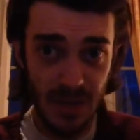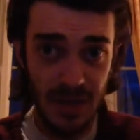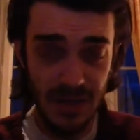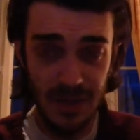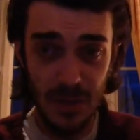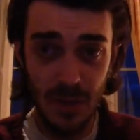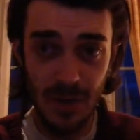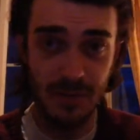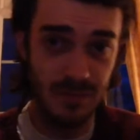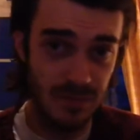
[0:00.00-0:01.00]

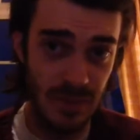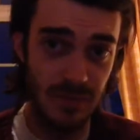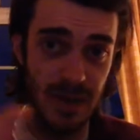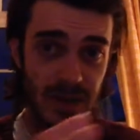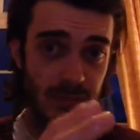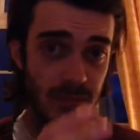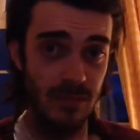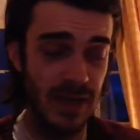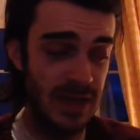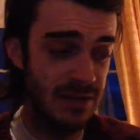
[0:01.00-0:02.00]
inspired him and made him
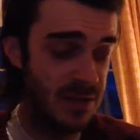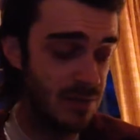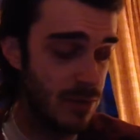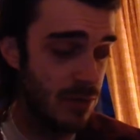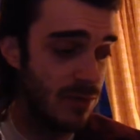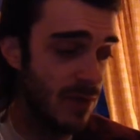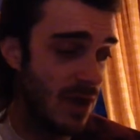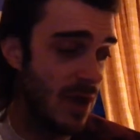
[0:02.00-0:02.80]
make this move.